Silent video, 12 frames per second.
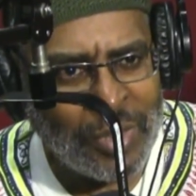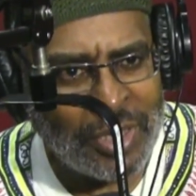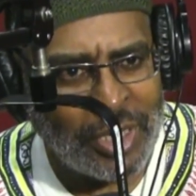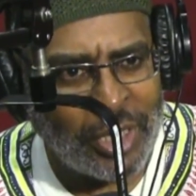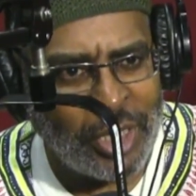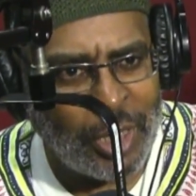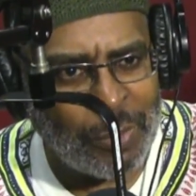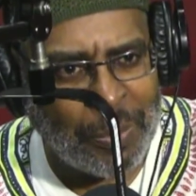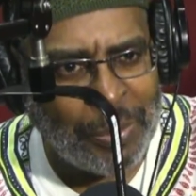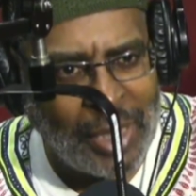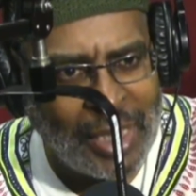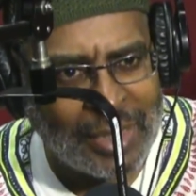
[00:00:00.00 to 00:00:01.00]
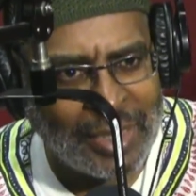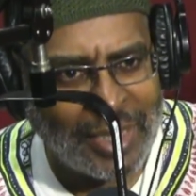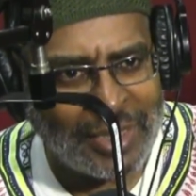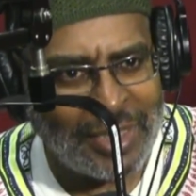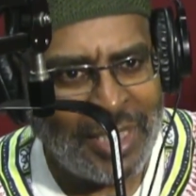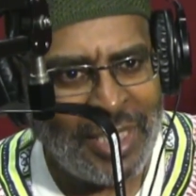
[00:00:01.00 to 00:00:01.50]
They're going to replace
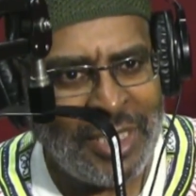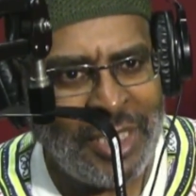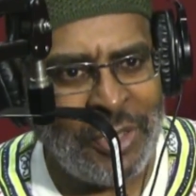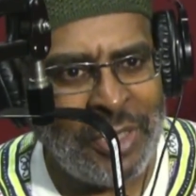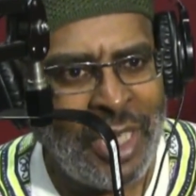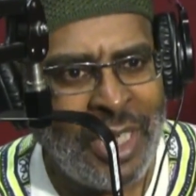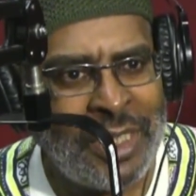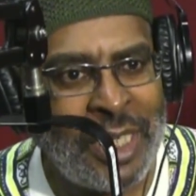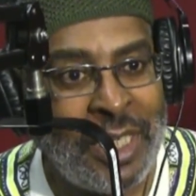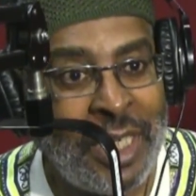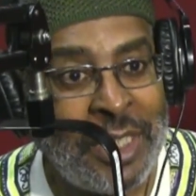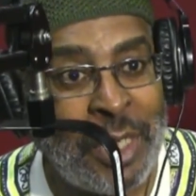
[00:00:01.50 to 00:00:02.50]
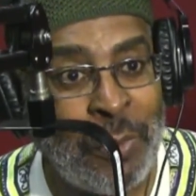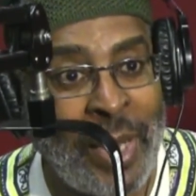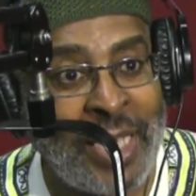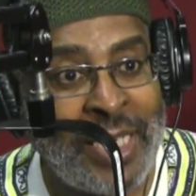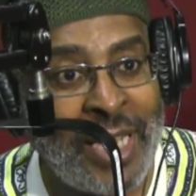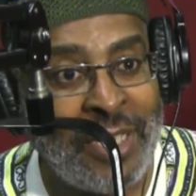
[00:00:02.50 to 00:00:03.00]
us. You know, they, they
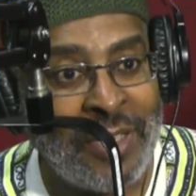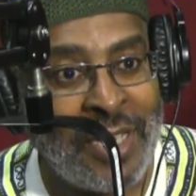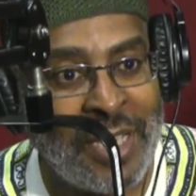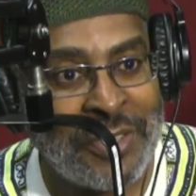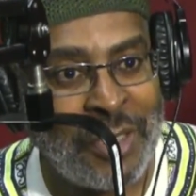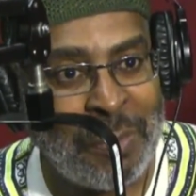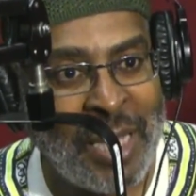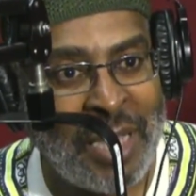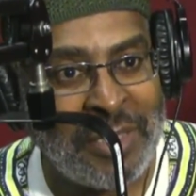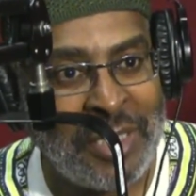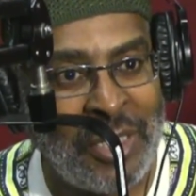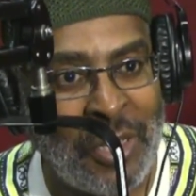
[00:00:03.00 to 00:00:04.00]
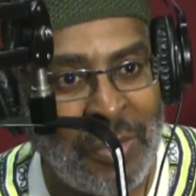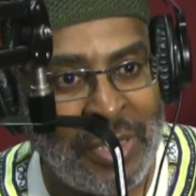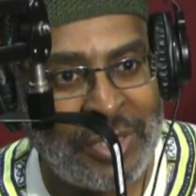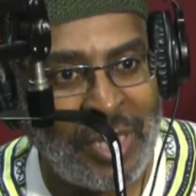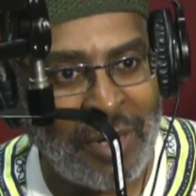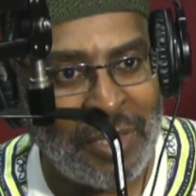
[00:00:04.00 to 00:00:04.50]
ran that whole hustle about, you know, in
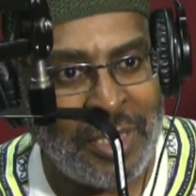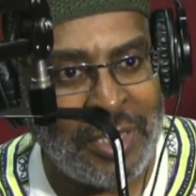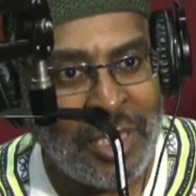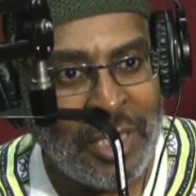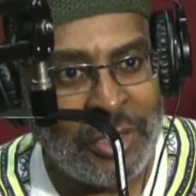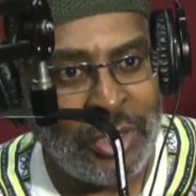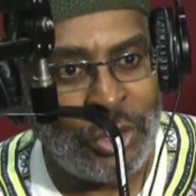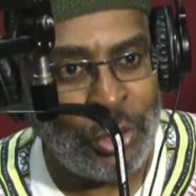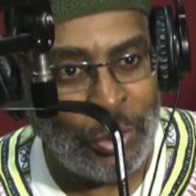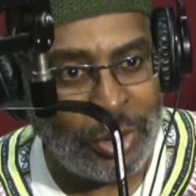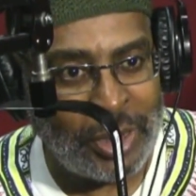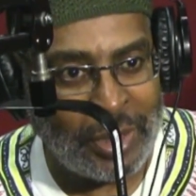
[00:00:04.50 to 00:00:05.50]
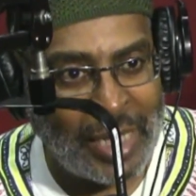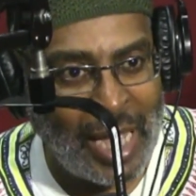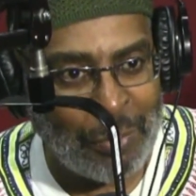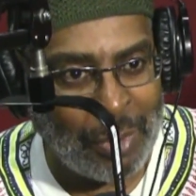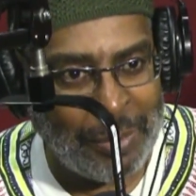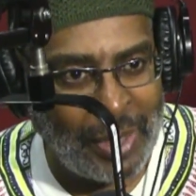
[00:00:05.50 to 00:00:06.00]
Charlotte, the Jews shall
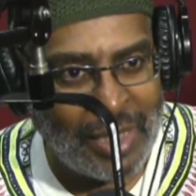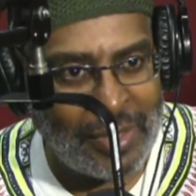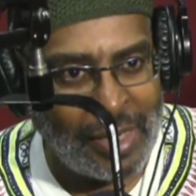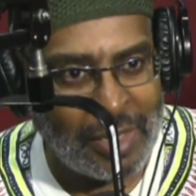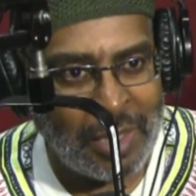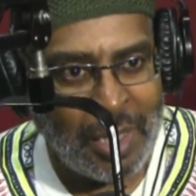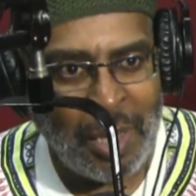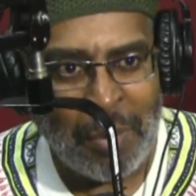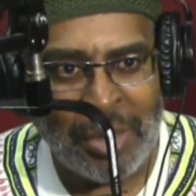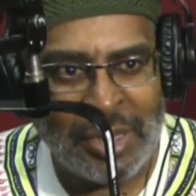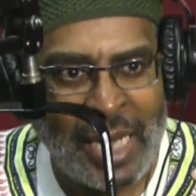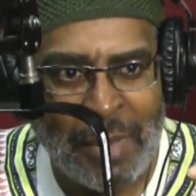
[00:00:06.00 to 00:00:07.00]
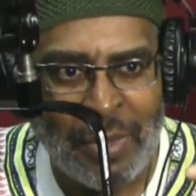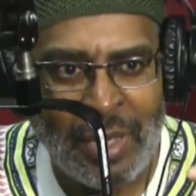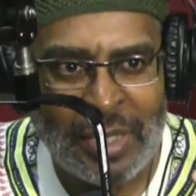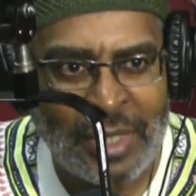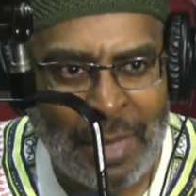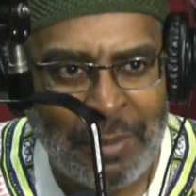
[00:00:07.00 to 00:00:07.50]
not replace us. Mm. But they mm.
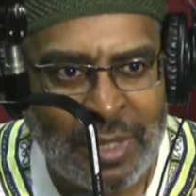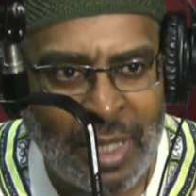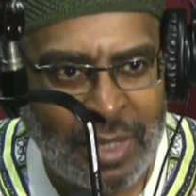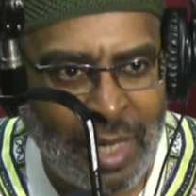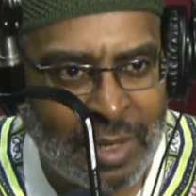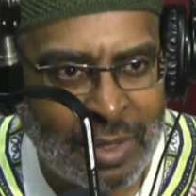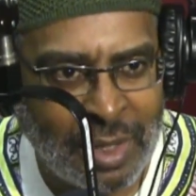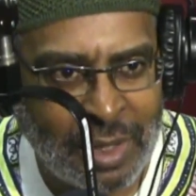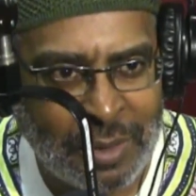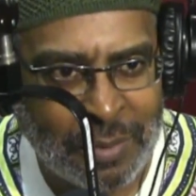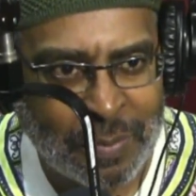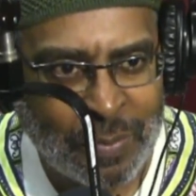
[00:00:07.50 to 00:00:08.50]
were, they were just hustling you.